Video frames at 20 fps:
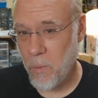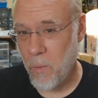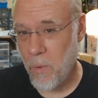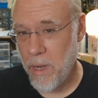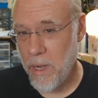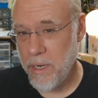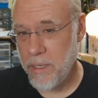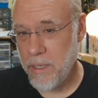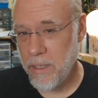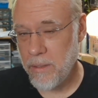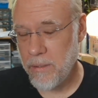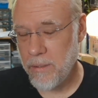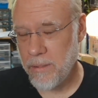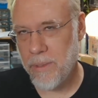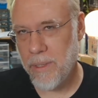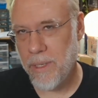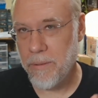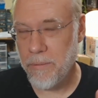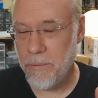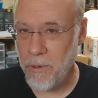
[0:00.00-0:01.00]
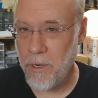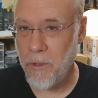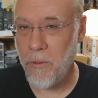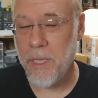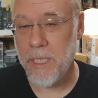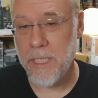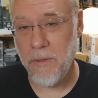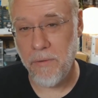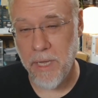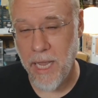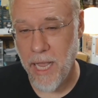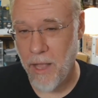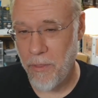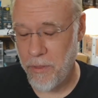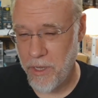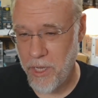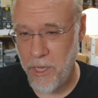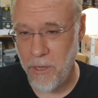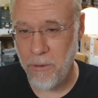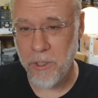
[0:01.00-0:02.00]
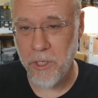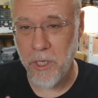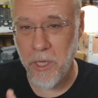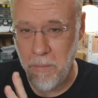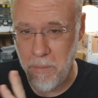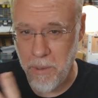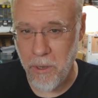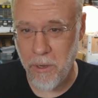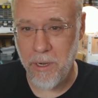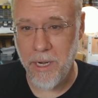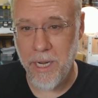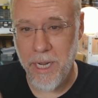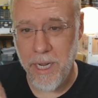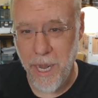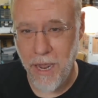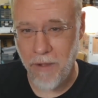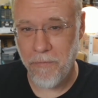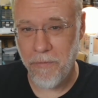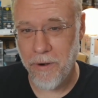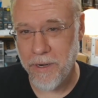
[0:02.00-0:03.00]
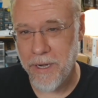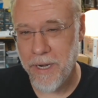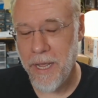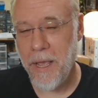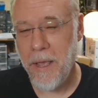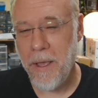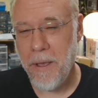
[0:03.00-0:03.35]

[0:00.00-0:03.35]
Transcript: One, well, 3 things if you count the huge community and effort.